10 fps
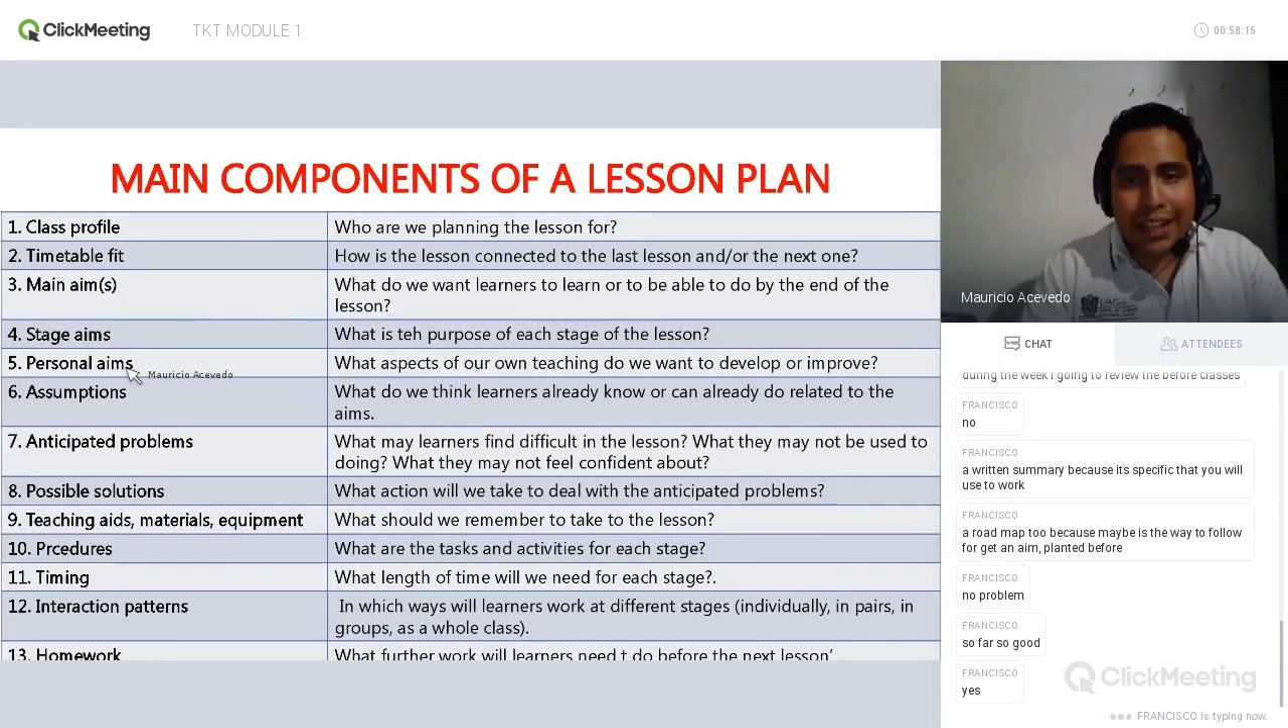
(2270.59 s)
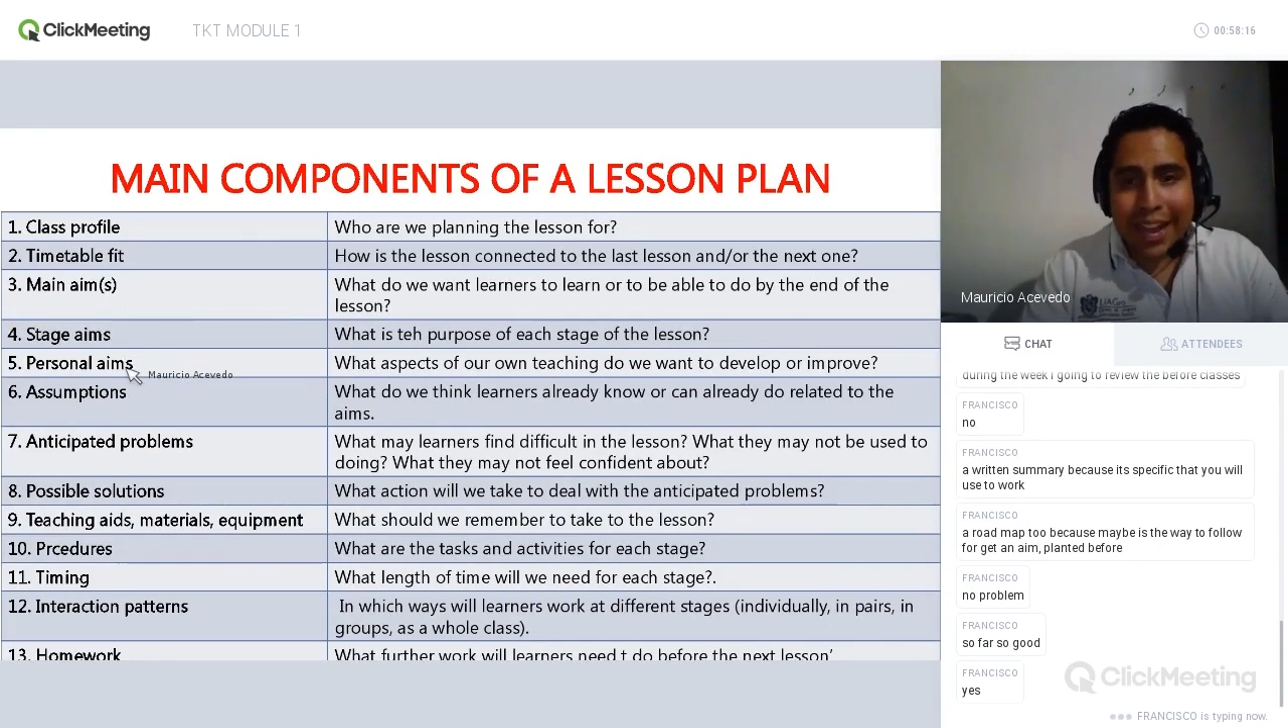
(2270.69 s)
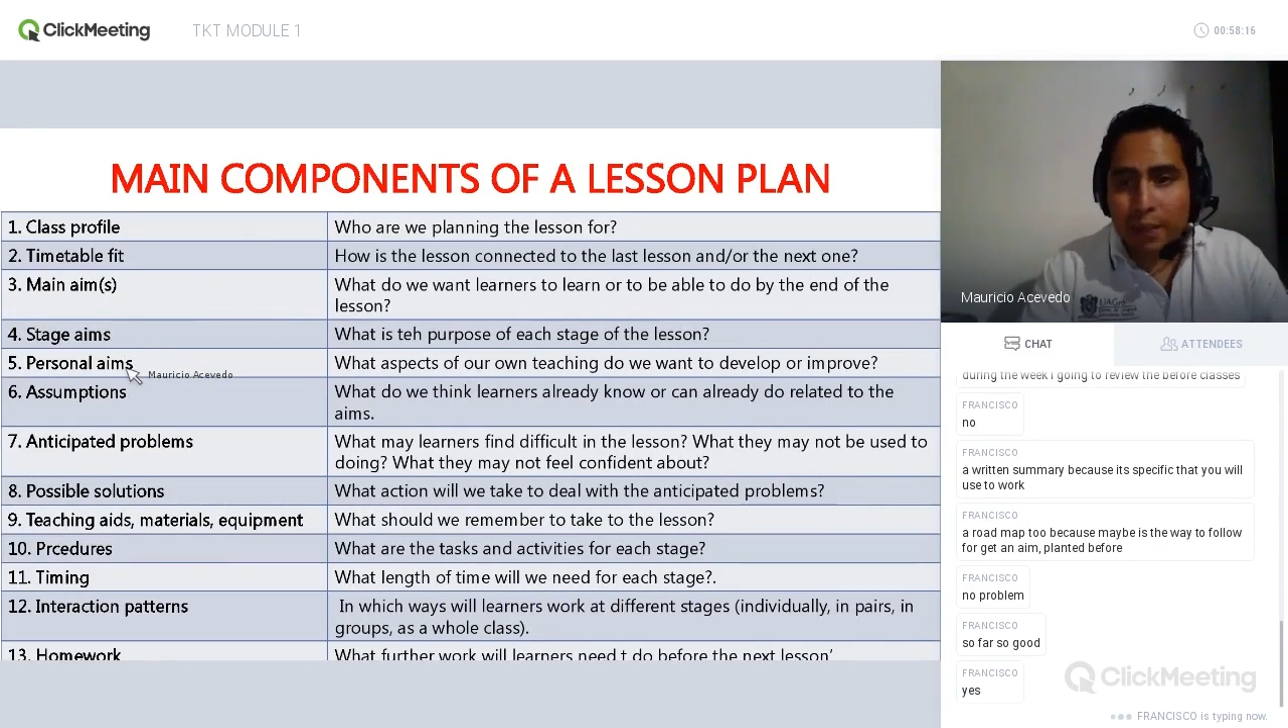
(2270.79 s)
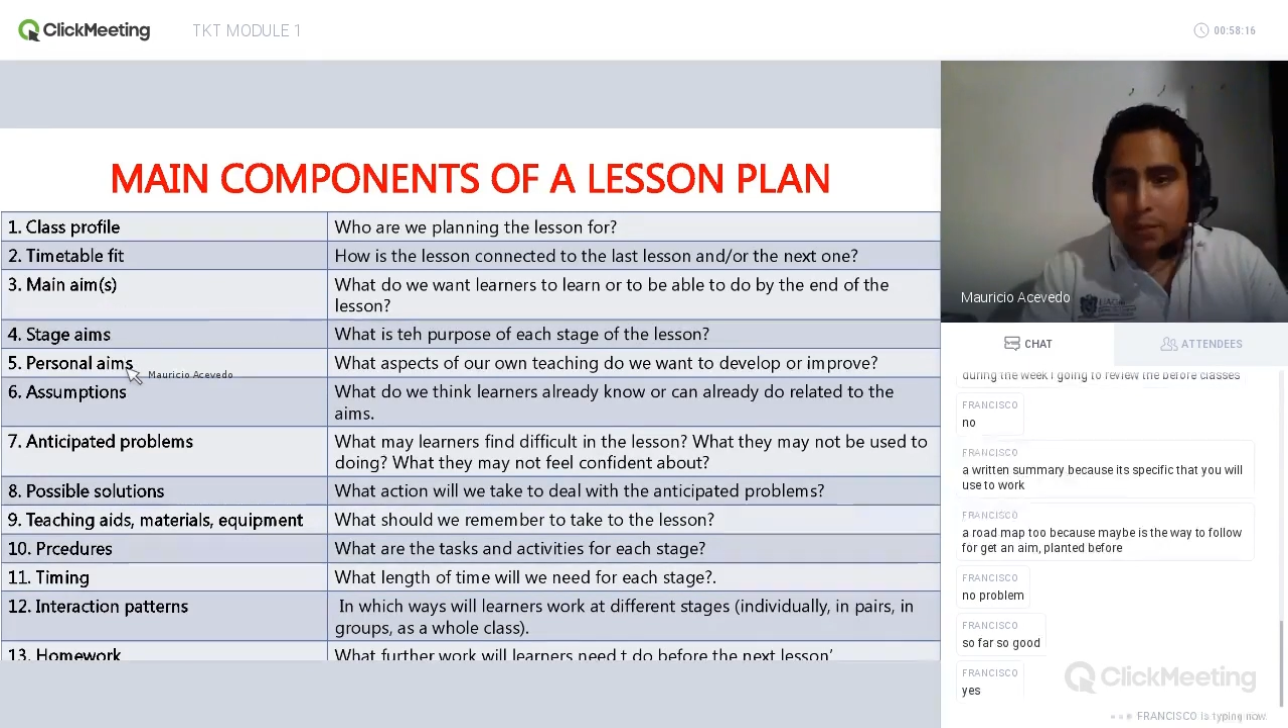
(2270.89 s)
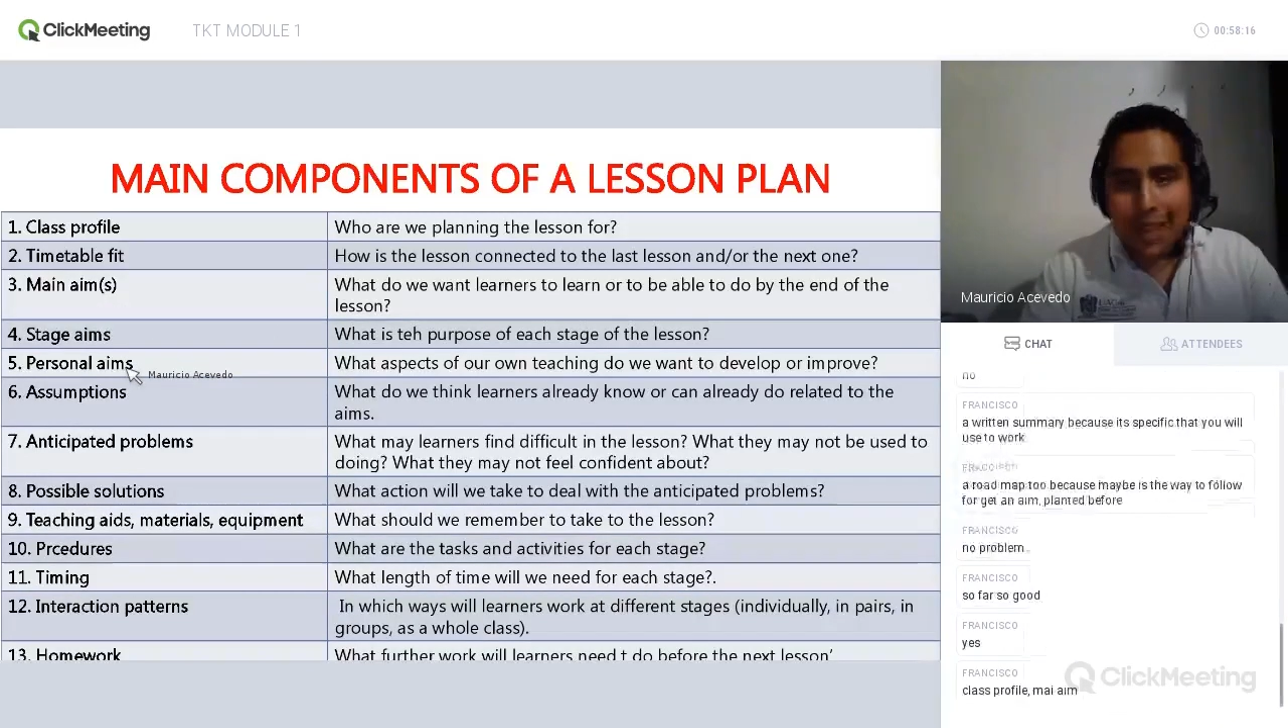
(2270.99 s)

aims,